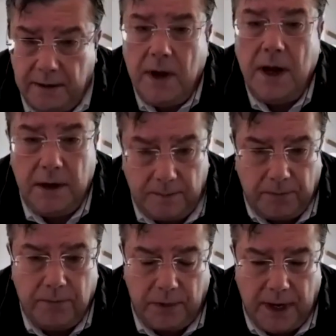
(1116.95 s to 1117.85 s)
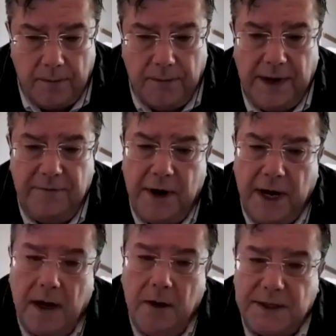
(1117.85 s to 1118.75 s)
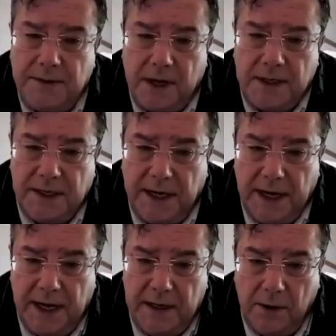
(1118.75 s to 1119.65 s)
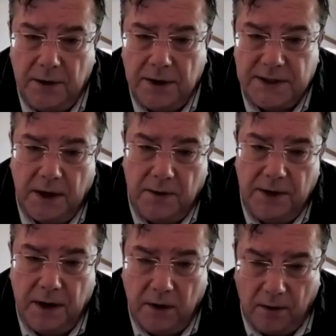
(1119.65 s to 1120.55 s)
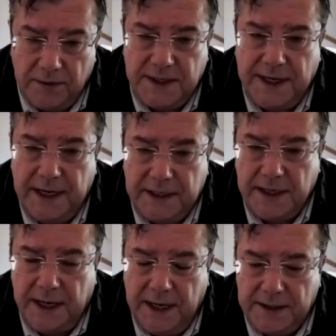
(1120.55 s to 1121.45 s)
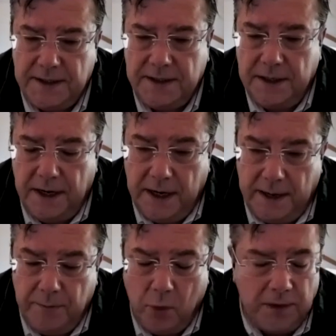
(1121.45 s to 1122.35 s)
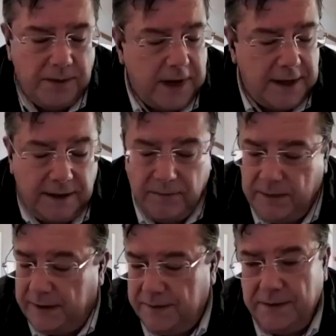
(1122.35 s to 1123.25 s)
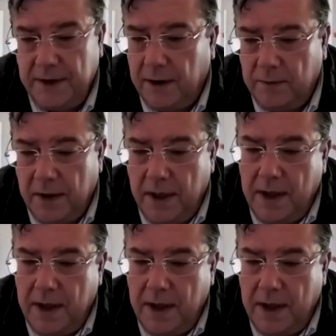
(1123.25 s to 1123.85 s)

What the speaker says: like you said, at a company very close to us in Lucca. So, obviously it's important. And,